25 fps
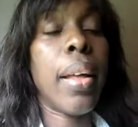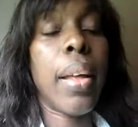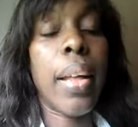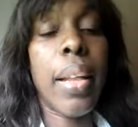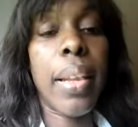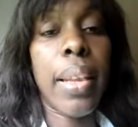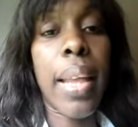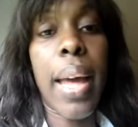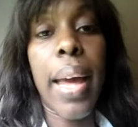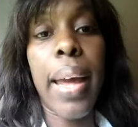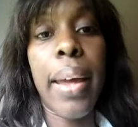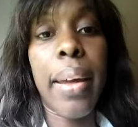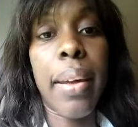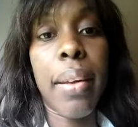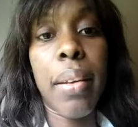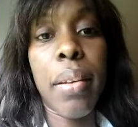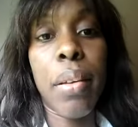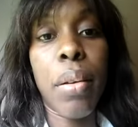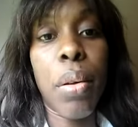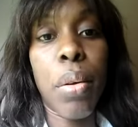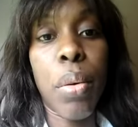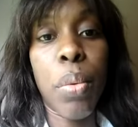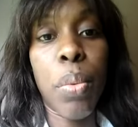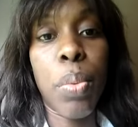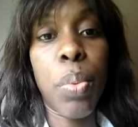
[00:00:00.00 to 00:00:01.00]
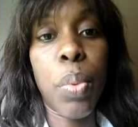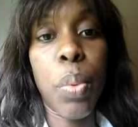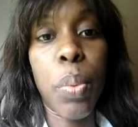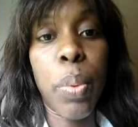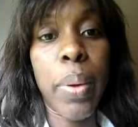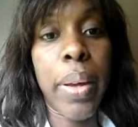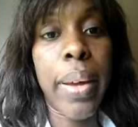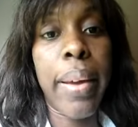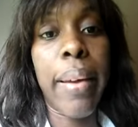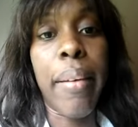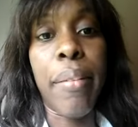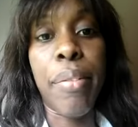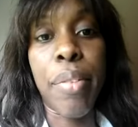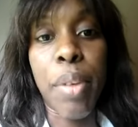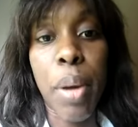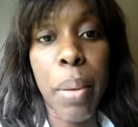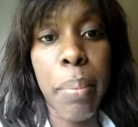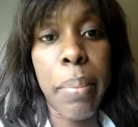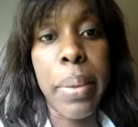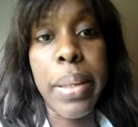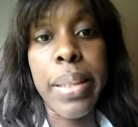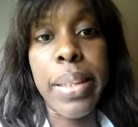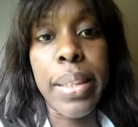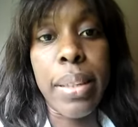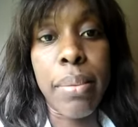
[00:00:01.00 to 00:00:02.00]
like we have
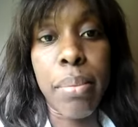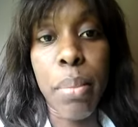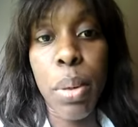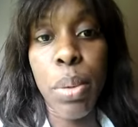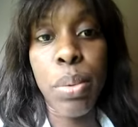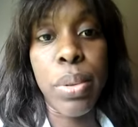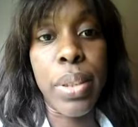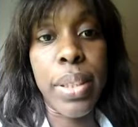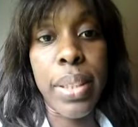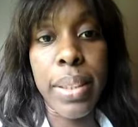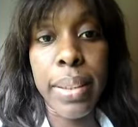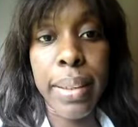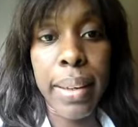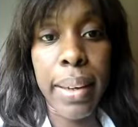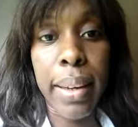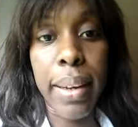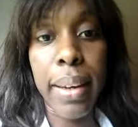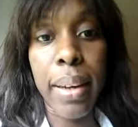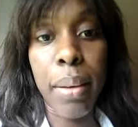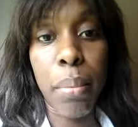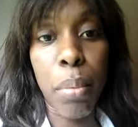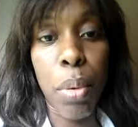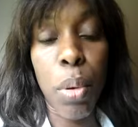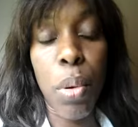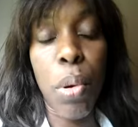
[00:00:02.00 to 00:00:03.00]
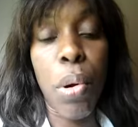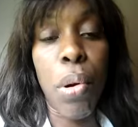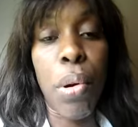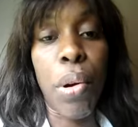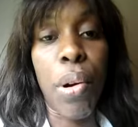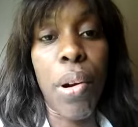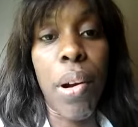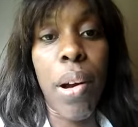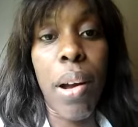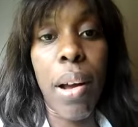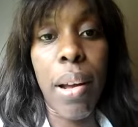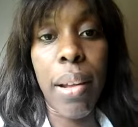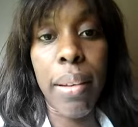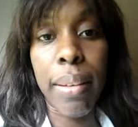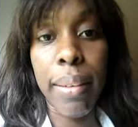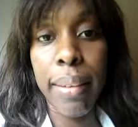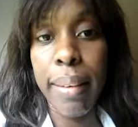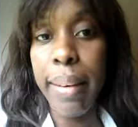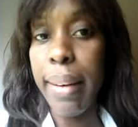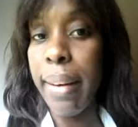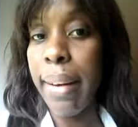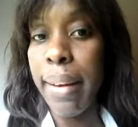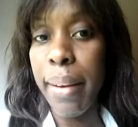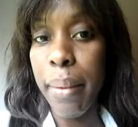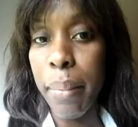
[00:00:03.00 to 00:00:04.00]
committed most of them or all of
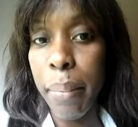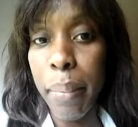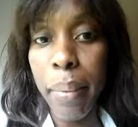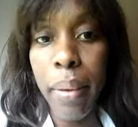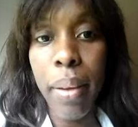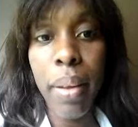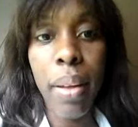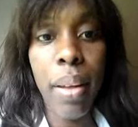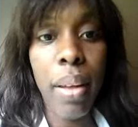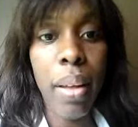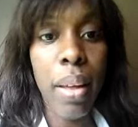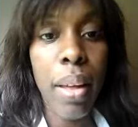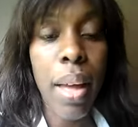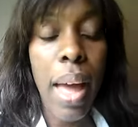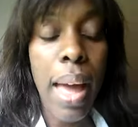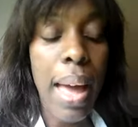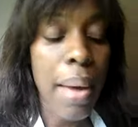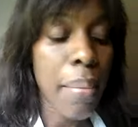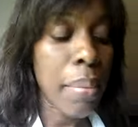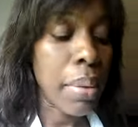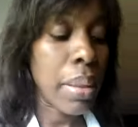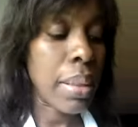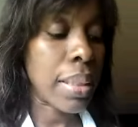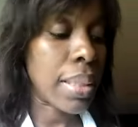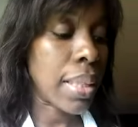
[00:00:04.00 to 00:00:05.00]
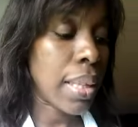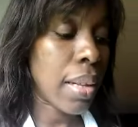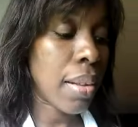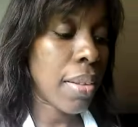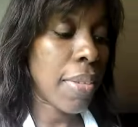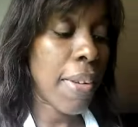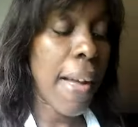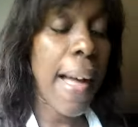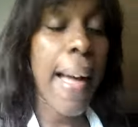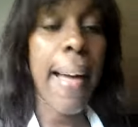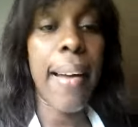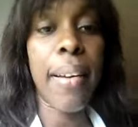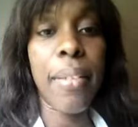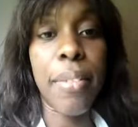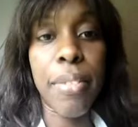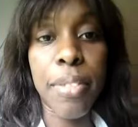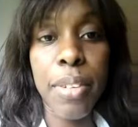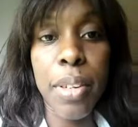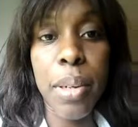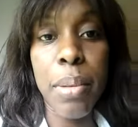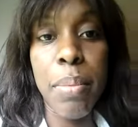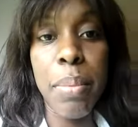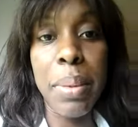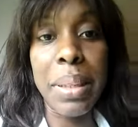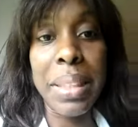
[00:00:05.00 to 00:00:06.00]
them. I myself have
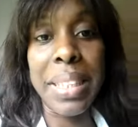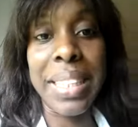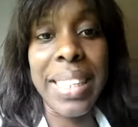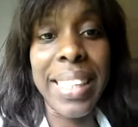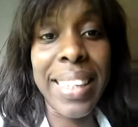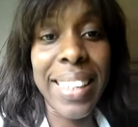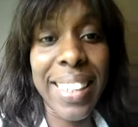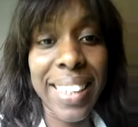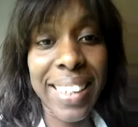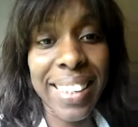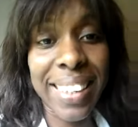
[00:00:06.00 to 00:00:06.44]
committed